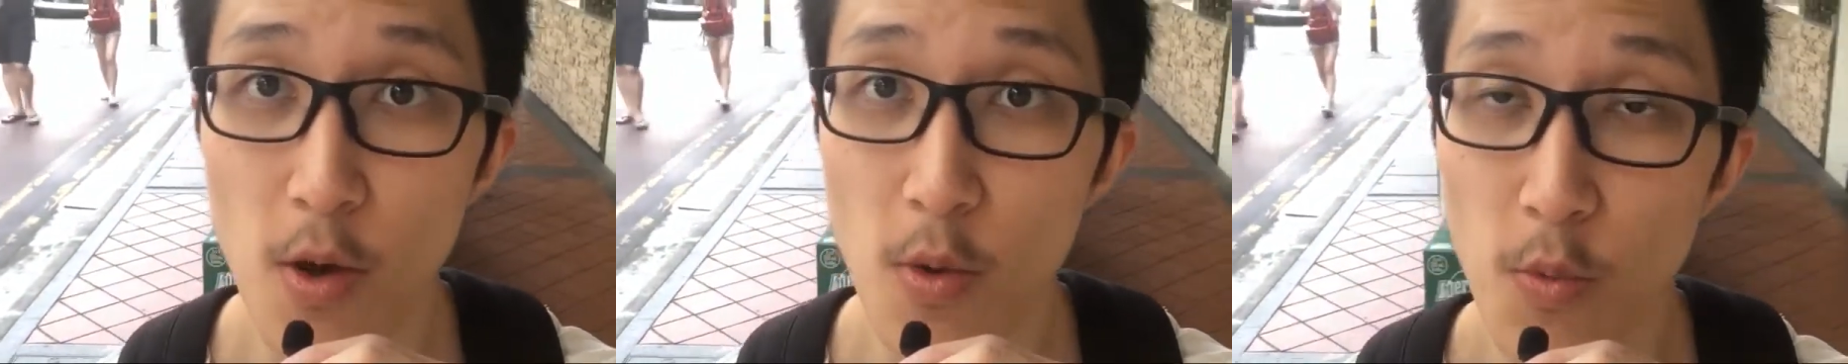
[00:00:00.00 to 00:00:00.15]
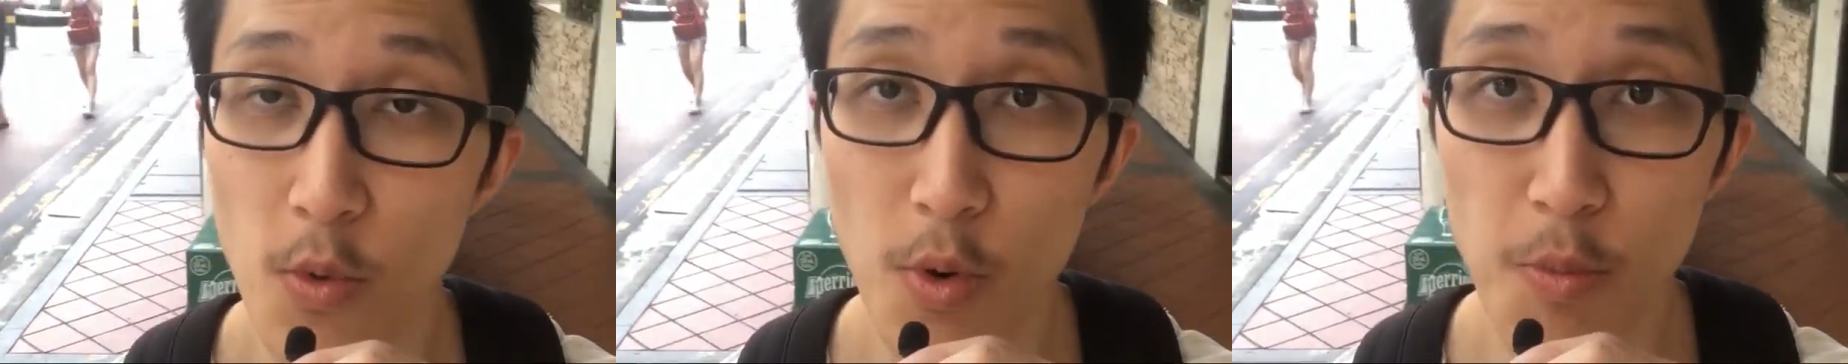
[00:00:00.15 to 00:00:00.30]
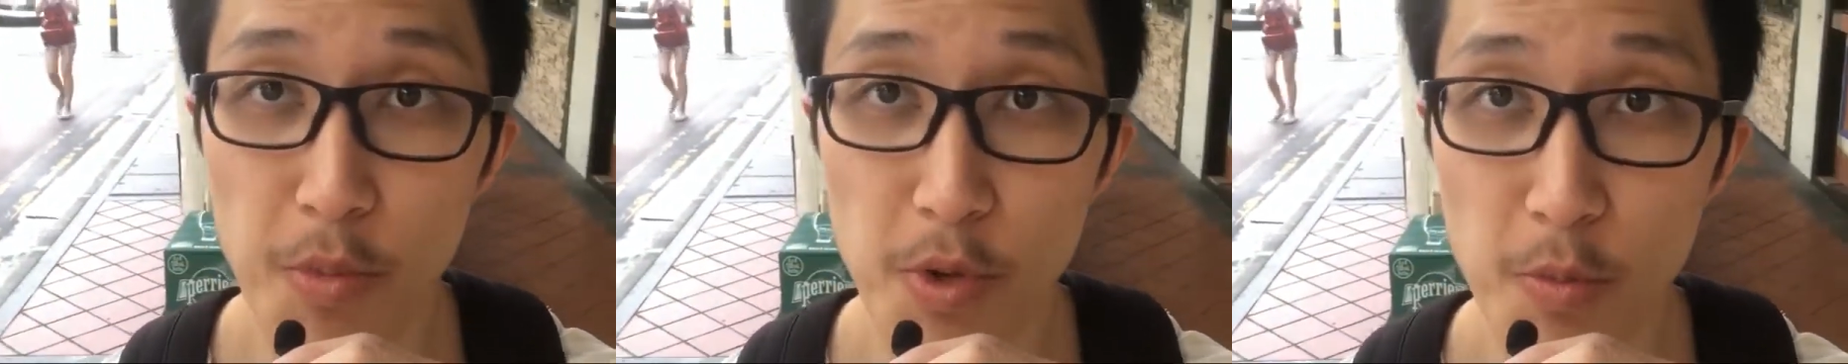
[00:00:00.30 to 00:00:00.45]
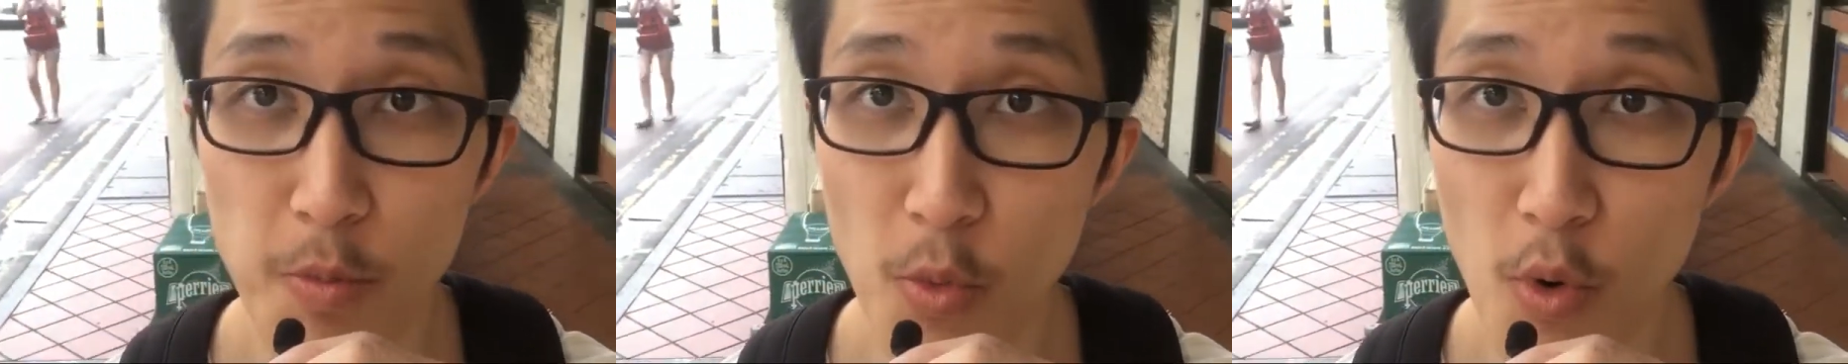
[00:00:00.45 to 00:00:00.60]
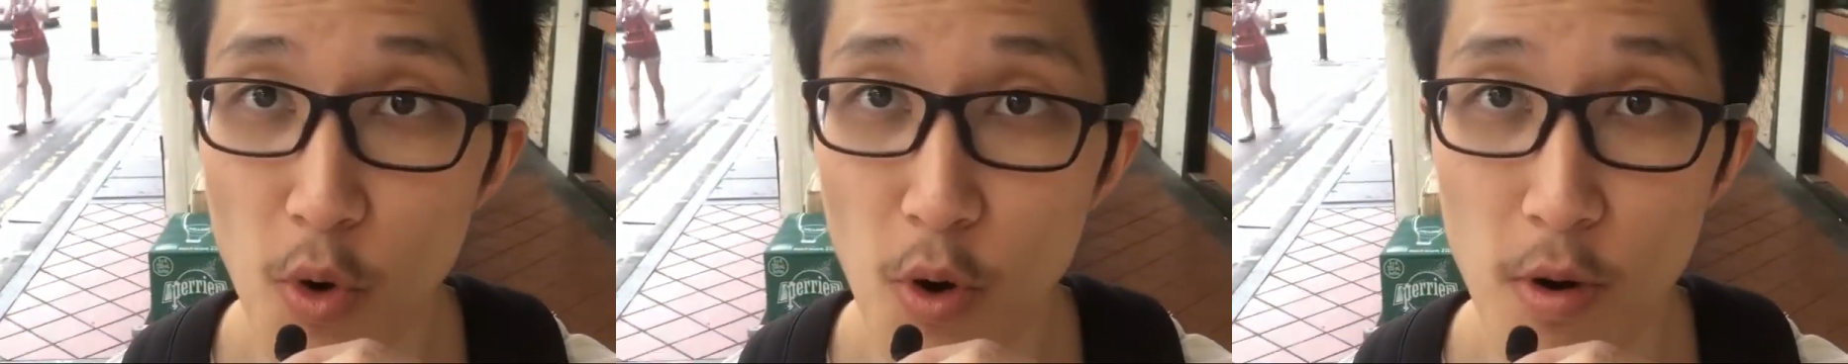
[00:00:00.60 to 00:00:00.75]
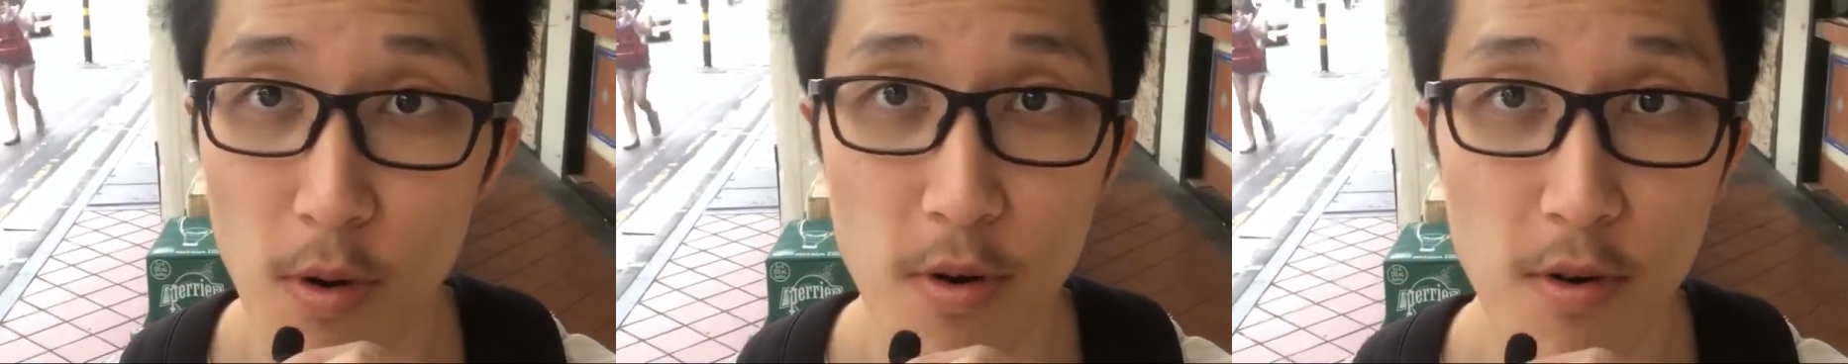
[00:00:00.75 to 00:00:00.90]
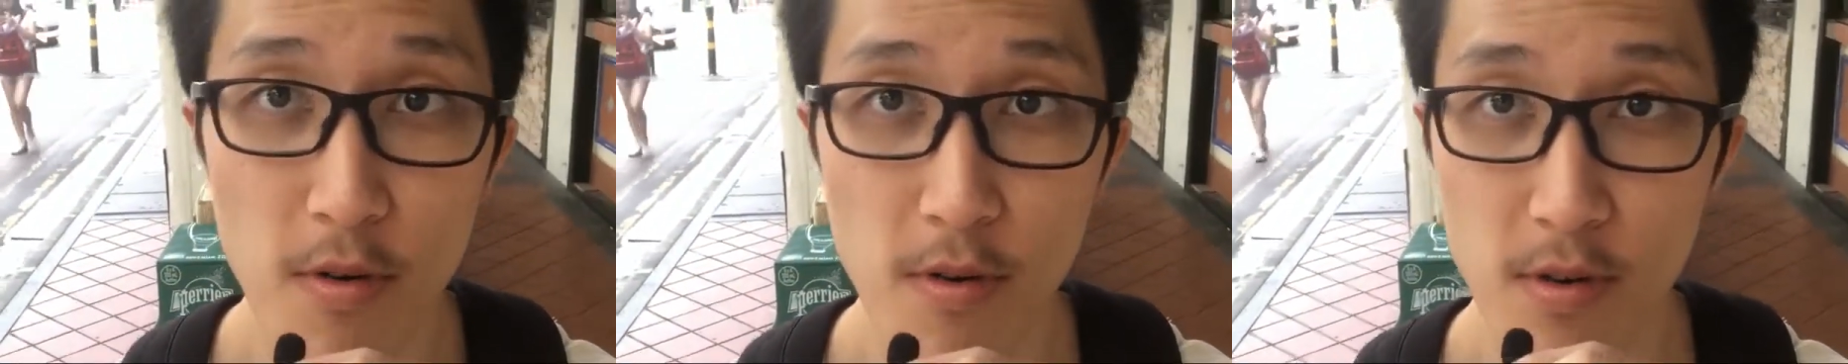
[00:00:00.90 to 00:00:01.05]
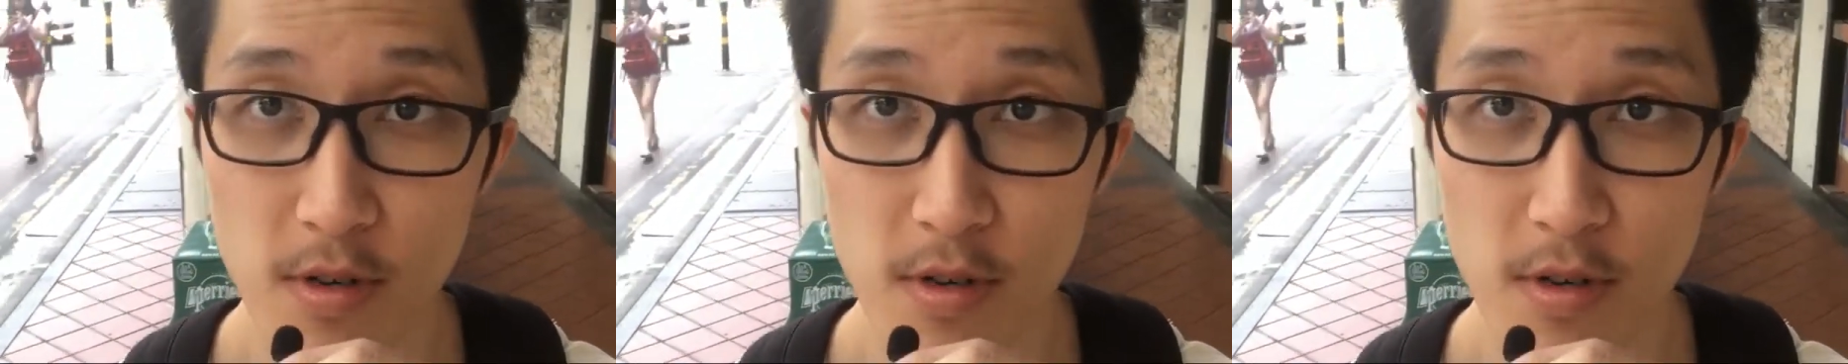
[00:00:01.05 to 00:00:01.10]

will be more